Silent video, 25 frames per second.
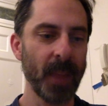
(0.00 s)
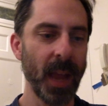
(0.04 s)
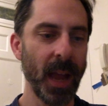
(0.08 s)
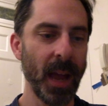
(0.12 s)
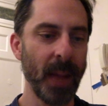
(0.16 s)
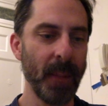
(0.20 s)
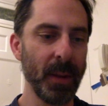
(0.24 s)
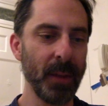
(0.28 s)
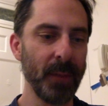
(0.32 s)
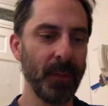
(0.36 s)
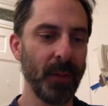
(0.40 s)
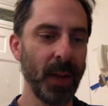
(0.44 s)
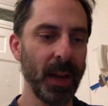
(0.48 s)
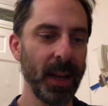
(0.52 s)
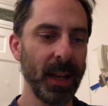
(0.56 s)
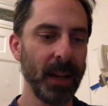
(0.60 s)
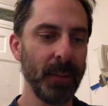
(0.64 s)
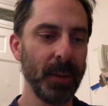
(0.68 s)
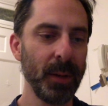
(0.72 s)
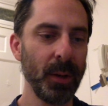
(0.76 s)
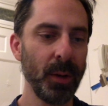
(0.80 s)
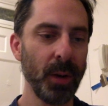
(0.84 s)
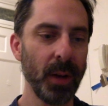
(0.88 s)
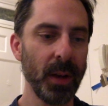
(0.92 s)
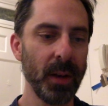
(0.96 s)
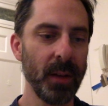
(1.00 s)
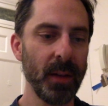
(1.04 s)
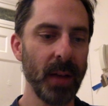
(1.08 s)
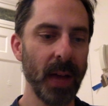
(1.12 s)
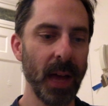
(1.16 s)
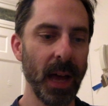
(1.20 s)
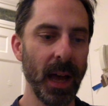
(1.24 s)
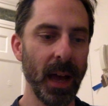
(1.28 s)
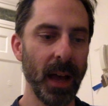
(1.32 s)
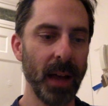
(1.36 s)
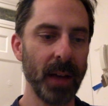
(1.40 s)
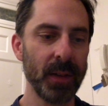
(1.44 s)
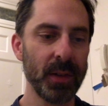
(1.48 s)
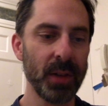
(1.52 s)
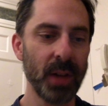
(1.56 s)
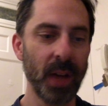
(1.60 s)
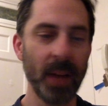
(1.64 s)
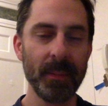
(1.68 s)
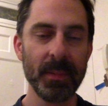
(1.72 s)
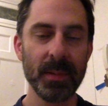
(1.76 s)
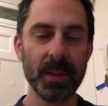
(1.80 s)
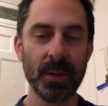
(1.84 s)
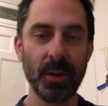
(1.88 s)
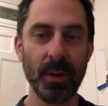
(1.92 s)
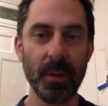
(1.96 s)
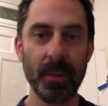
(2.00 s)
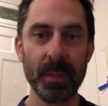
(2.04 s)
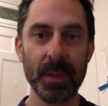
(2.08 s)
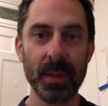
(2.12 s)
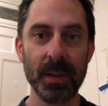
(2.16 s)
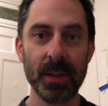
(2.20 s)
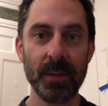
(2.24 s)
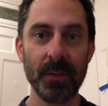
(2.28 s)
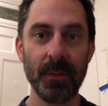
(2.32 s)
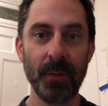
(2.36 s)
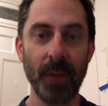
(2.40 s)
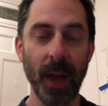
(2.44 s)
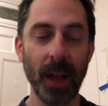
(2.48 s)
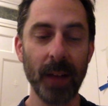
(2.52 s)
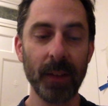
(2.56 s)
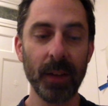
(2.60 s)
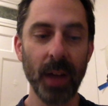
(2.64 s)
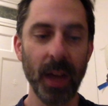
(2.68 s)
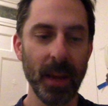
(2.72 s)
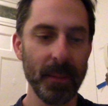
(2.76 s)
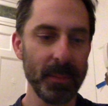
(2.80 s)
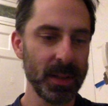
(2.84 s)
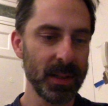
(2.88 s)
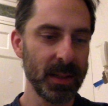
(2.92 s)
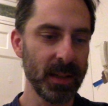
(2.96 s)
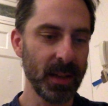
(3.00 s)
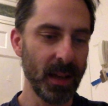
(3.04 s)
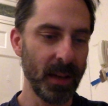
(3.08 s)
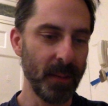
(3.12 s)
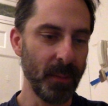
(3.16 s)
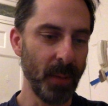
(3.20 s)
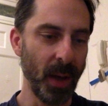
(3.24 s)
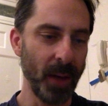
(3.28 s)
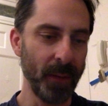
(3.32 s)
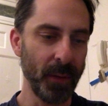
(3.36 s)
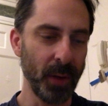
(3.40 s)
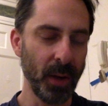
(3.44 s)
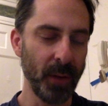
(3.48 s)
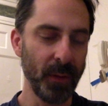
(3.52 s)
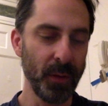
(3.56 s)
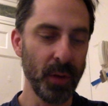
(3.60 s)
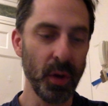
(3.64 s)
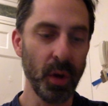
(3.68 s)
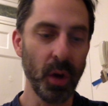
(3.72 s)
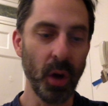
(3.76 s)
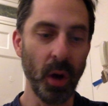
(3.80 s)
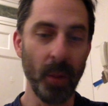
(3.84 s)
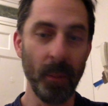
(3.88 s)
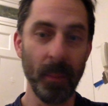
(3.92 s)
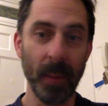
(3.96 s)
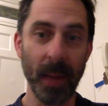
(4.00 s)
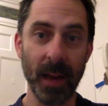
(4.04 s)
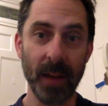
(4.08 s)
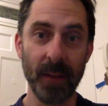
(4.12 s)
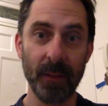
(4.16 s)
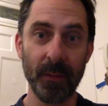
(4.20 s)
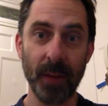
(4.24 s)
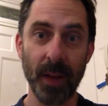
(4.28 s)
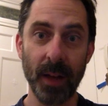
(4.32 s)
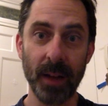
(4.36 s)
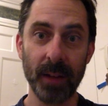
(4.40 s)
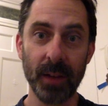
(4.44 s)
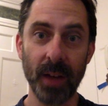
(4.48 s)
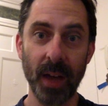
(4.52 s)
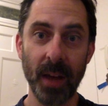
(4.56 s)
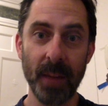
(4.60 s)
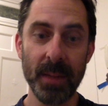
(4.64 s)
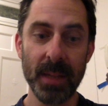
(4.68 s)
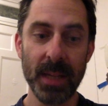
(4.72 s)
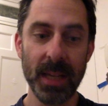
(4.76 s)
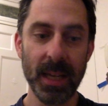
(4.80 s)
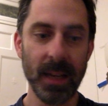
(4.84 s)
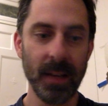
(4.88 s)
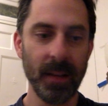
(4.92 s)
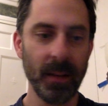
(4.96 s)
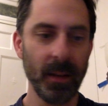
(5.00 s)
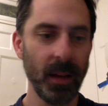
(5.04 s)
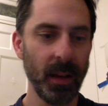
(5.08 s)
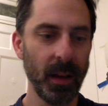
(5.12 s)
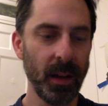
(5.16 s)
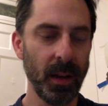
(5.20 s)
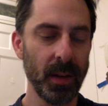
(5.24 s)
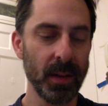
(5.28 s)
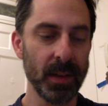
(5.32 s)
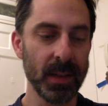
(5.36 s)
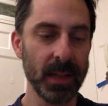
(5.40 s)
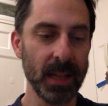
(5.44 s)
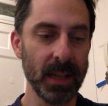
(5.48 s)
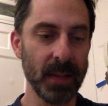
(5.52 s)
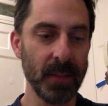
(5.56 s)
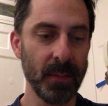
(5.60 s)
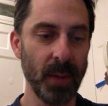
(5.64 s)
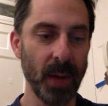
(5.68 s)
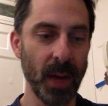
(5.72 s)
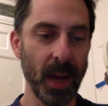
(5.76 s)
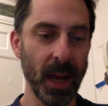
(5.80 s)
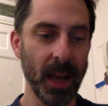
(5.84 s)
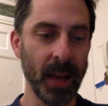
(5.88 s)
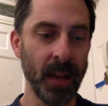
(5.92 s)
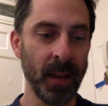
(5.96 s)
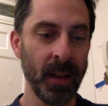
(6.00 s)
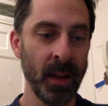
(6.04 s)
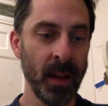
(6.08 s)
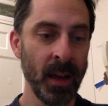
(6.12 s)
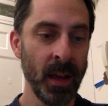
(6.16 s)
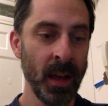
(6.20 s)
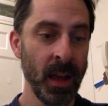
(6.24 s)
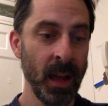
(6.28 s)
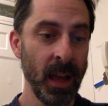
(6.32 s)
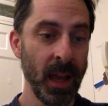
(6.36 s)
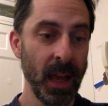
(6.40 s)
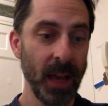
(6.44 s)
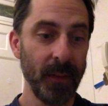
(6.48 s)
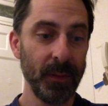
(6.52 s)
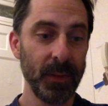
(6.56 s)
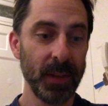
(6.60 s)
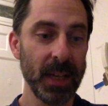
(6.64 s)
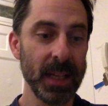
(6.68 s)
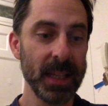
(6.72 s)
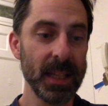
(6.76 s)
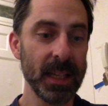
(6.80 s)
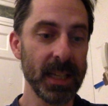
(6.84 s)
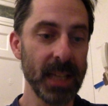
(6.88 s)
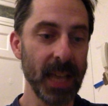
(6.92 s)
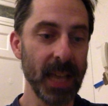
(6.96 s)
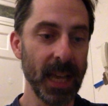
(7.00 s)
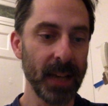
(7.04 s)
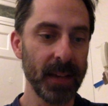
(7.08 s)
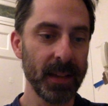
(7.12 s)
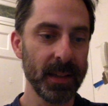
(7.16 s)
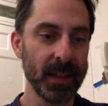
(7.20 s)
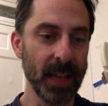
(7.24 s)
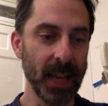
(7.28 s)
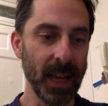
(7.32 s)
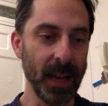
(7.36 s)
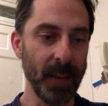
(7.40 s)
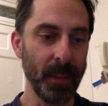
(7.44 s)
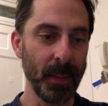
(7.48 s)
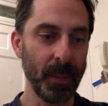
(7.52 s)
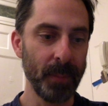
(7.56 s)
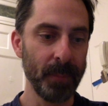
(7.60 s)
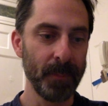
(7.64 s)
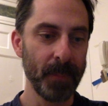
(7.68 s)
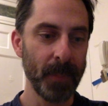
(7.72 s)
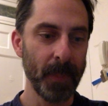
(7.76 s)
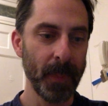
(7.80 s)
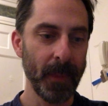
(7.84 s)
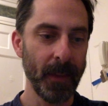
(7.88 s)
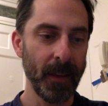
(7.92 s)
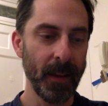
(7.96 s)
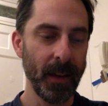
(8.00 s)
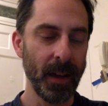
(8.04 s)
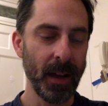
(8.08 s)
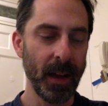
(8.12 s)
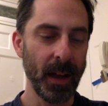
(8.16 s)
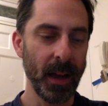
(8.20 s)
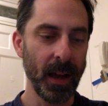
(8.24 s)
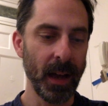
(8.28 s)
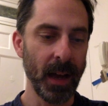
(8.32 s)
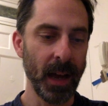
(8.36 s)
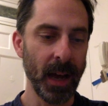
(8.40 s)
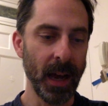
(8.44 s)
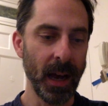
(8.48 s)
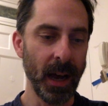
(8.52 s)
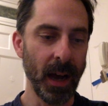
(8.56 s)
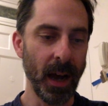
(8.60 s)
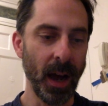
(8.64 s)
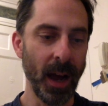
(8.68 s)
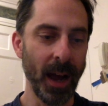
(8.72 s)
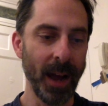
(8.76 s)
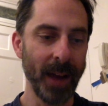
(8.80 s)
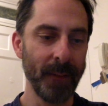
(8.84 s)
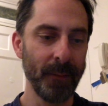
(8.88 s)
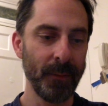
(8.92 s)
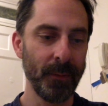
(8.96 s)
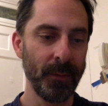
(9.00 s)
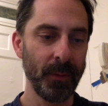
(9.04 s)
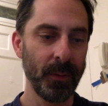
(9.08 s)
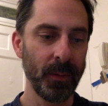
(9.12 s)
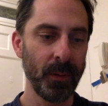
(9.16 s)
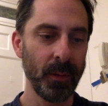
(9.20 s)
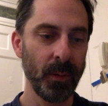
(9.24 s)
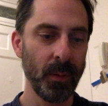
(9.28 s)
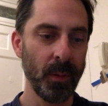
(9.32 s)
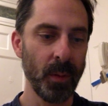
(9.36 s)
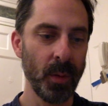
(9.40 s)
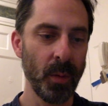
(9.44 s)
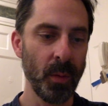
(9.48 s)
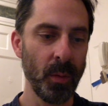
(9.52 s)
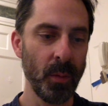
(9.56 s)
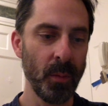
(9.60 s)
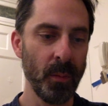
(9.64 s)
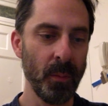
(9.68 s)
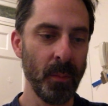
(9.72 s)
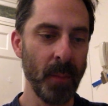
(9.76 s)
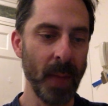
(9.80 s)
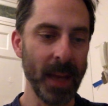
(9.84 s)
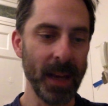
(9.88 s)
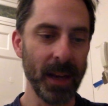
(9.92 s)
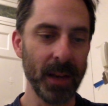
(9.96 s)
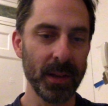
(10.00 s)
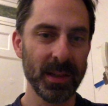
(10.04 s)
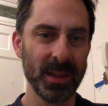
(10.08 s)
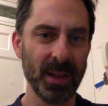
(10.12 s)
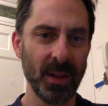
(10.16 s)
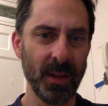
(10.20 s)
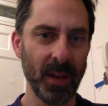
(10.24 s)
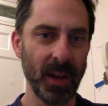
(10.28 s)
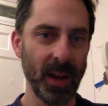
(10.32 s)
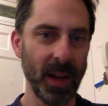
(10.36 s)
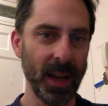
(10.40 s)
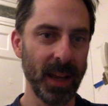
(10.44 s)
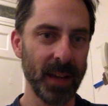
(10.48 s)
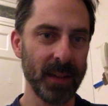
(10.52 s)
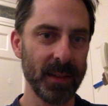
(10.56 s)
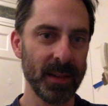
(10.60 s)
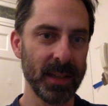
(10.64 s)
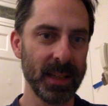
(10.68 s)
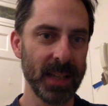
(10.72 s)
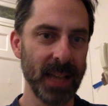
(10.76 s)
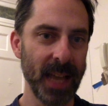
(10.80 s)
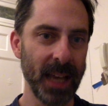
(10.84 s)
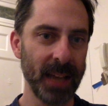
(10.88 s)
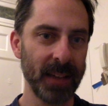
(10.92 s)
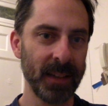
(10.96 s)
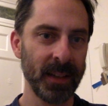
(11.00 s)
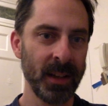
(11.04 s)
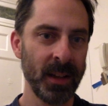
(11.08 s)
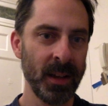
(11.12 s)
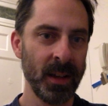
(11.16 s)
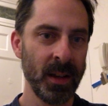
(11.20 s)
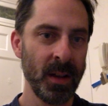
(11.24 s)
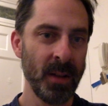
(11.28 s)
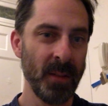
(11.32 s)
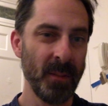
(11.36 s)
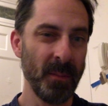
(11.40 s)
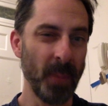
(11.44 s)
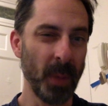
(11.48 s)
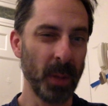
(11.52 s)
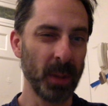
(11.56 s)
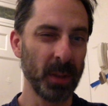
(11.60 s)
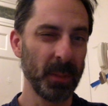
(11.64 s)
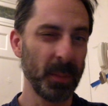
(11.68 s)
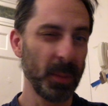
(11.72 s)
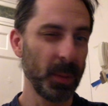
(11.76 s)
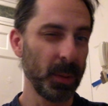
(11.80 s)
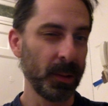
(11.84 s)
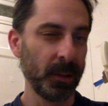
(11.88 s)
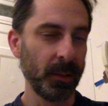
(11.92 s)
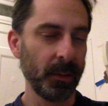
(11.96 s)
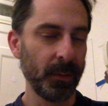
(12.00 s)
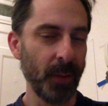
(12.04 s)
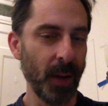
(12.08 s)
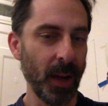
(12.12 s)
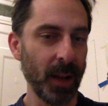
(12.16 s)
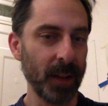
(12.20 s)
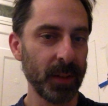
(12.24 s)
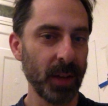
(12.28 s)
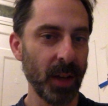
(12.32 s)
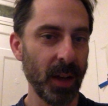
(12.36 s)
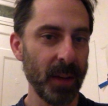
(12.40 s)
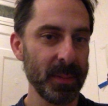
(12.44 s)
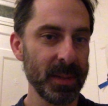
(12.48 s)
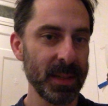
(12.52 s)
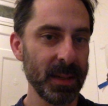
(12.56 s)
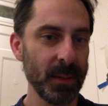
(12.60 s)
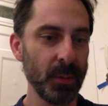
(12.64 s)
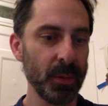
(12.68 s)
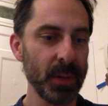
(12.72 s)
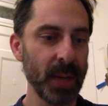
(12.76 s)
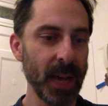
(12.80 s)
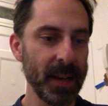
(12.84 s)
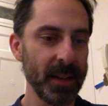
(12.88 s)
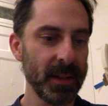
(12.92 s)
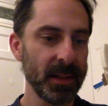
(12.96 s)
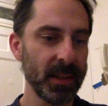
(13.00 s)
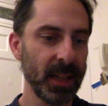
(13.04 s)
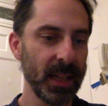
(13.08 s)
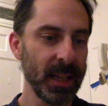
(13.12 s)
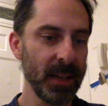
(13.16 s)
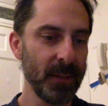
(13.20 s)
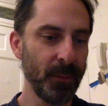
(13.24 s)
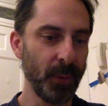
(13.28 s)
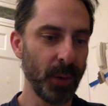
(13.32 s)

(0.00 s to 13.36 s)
And finally, we look at TypeScript file types. I've got a few compound file types here, because in my FT detect setup, I've made it so that I can detect multiple file types simultaneously.